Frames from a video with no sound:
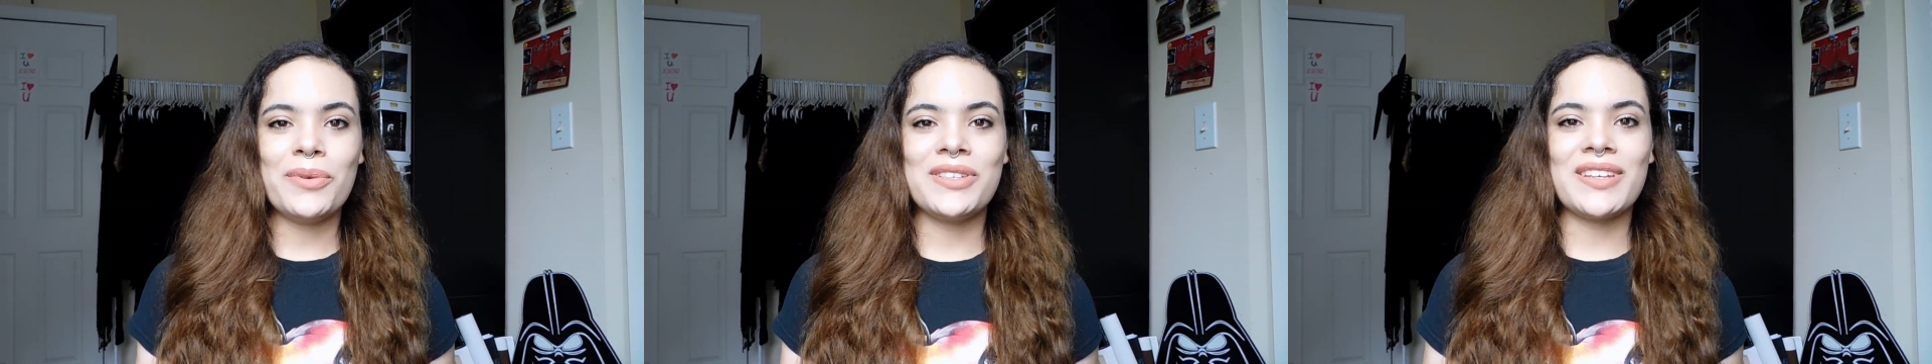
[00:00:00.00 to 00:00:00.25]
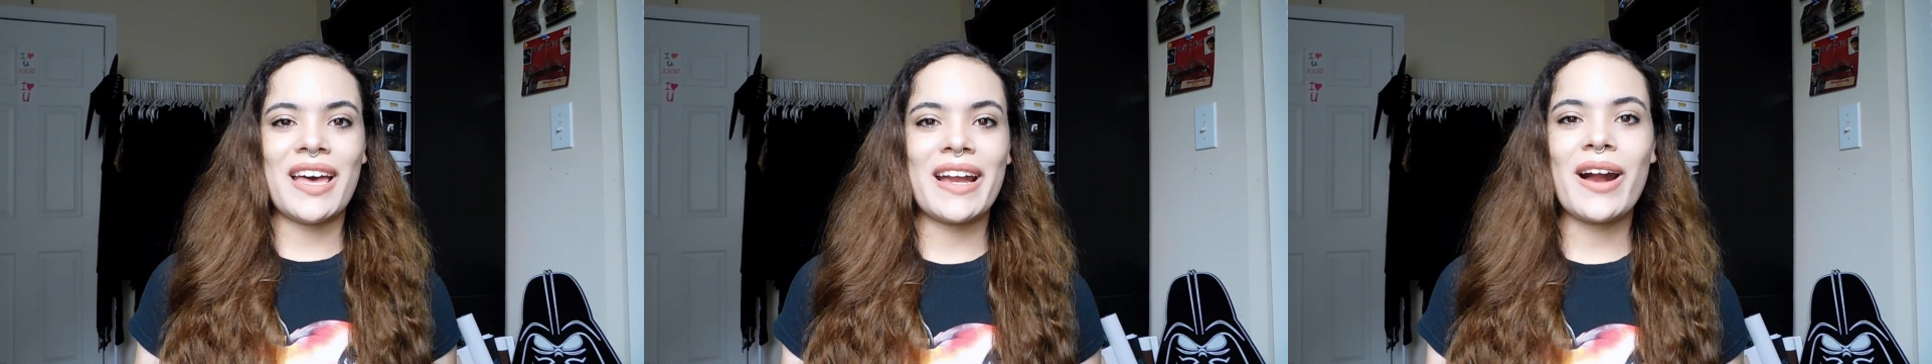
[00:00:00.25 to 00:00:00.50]

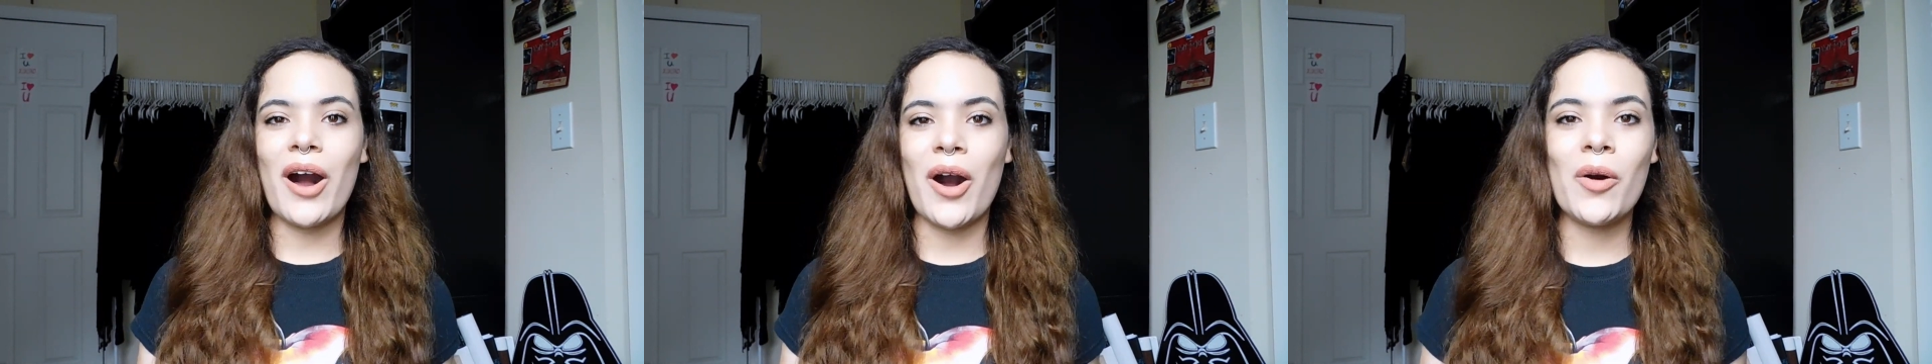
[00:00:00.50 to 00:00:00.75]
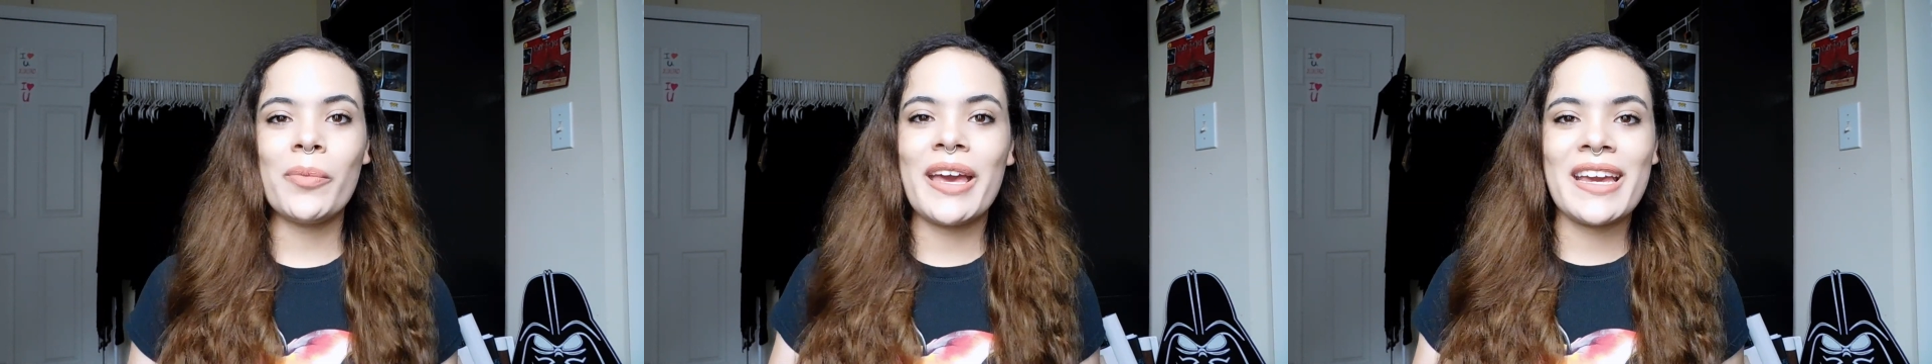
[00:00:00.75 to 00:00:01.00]
was like,
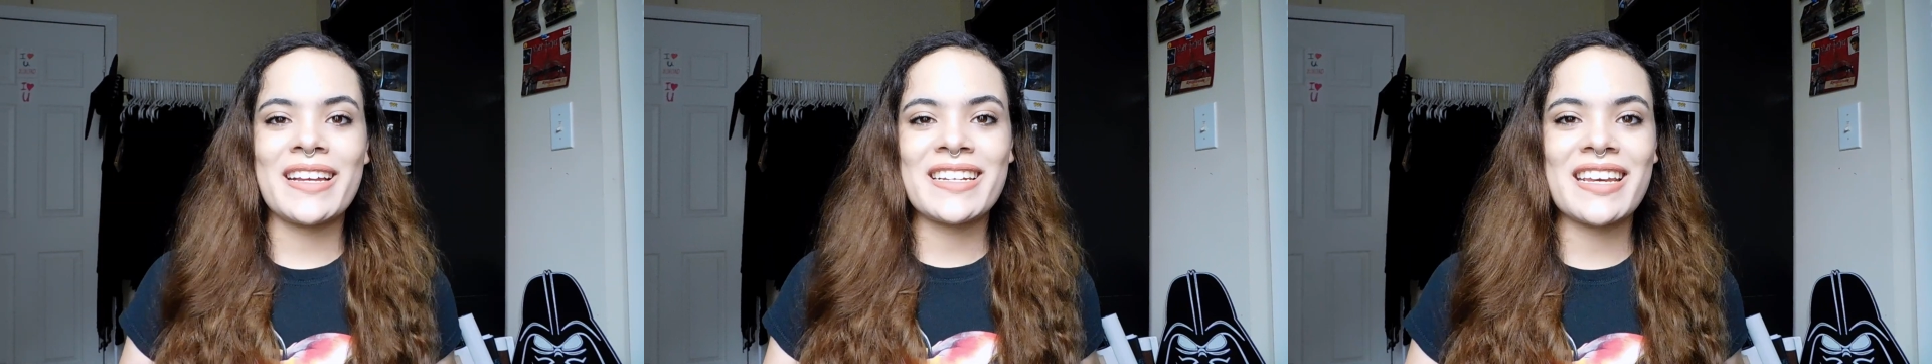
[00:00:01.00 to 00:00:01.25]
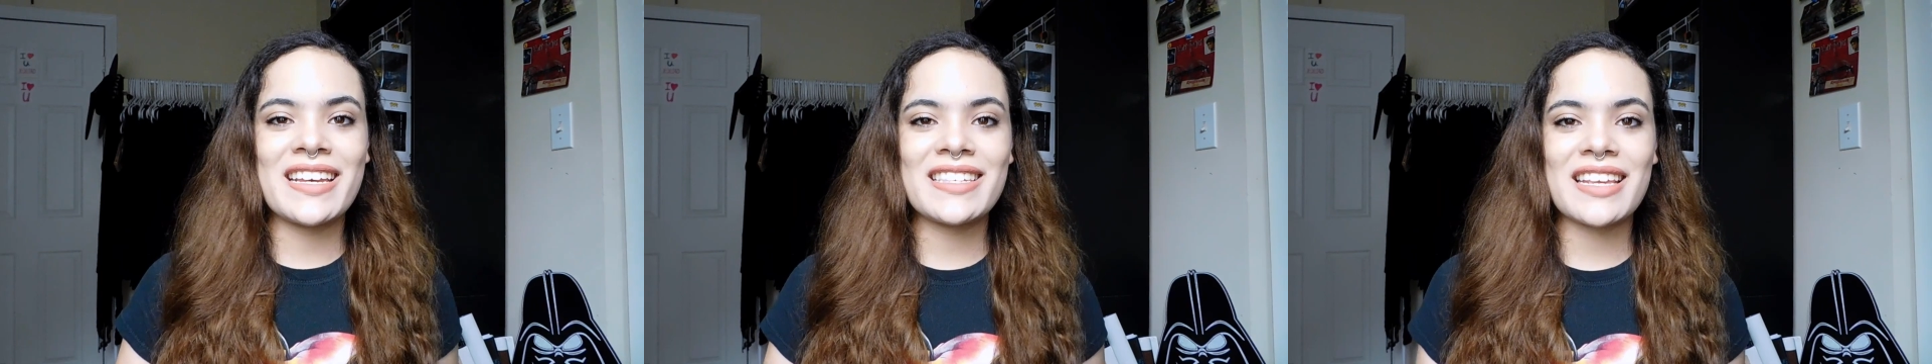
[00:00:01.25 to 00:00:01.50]
oh my
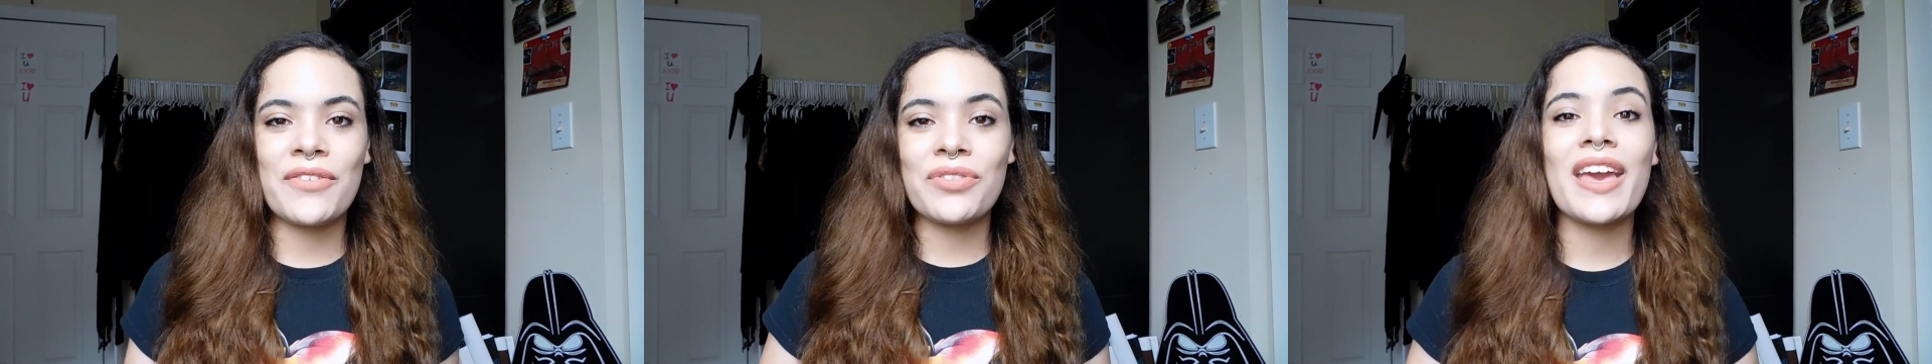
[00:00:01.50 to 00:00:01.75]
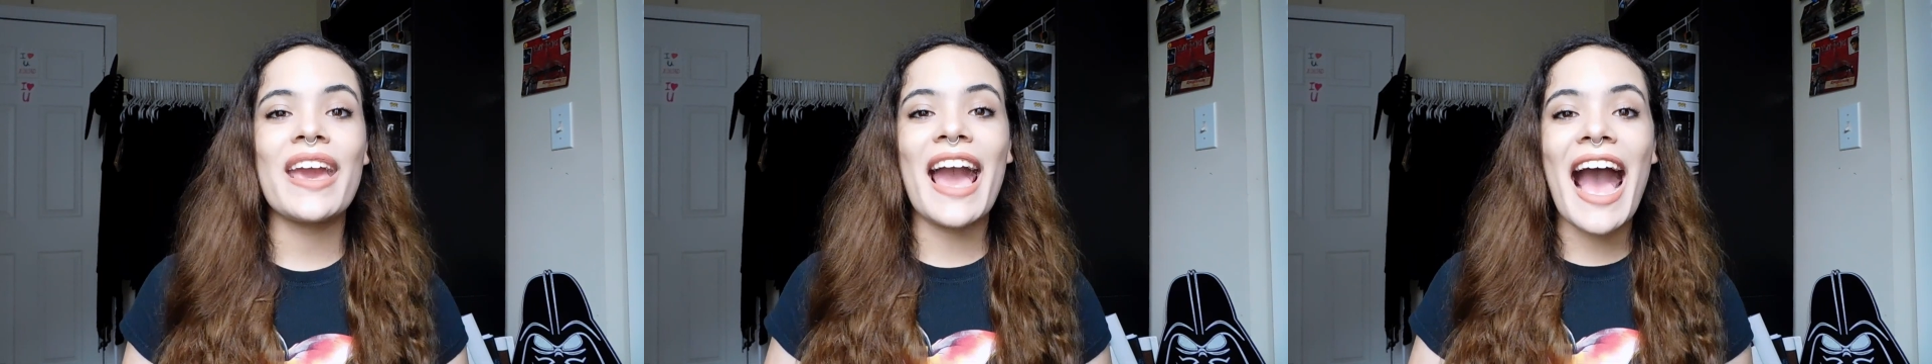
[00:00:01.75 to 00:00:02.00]
goodness,
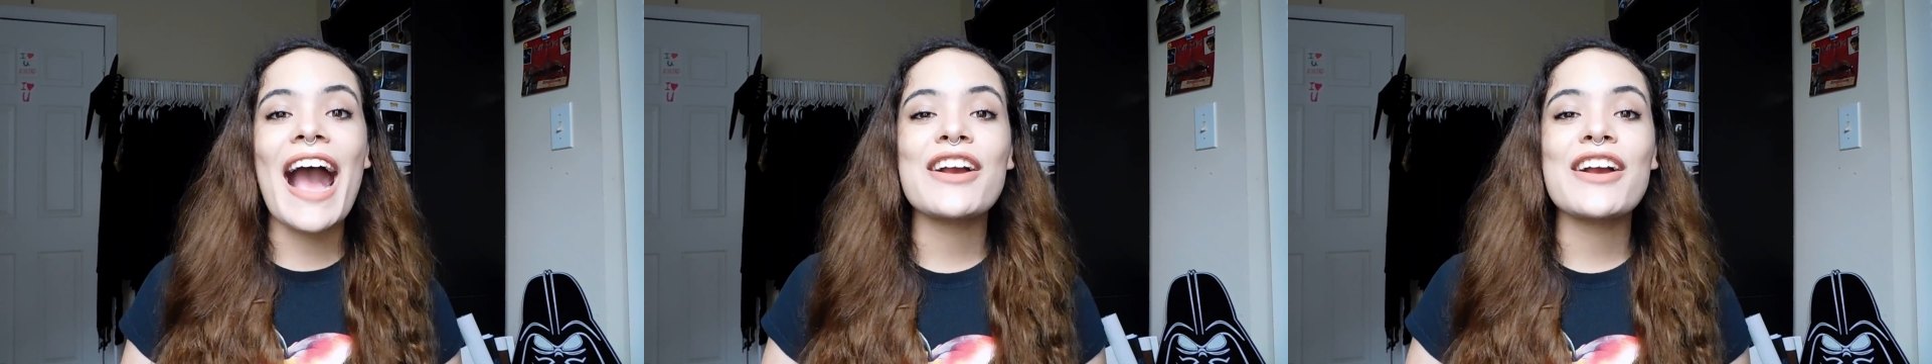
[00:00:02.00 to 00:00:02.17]
if they